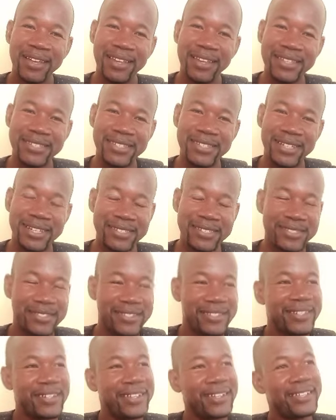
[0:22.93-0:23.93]

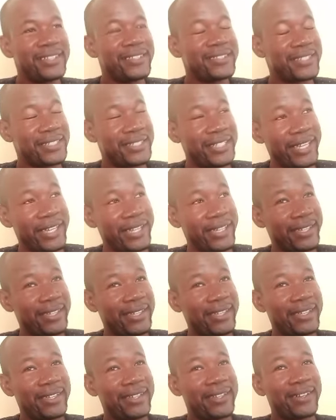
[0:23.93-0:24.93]
Listeners,
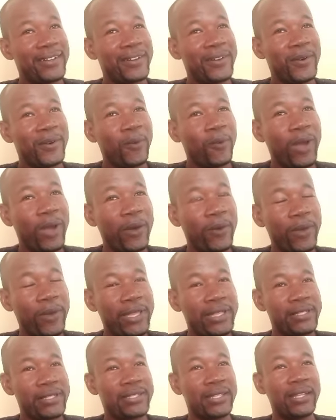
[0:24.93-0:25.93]
today we're
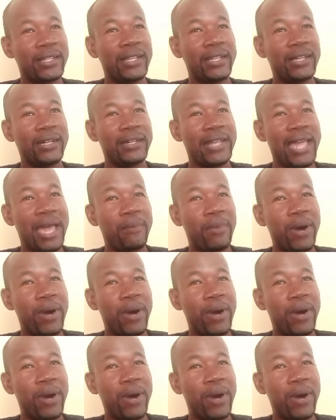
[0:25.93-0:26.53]
going to learn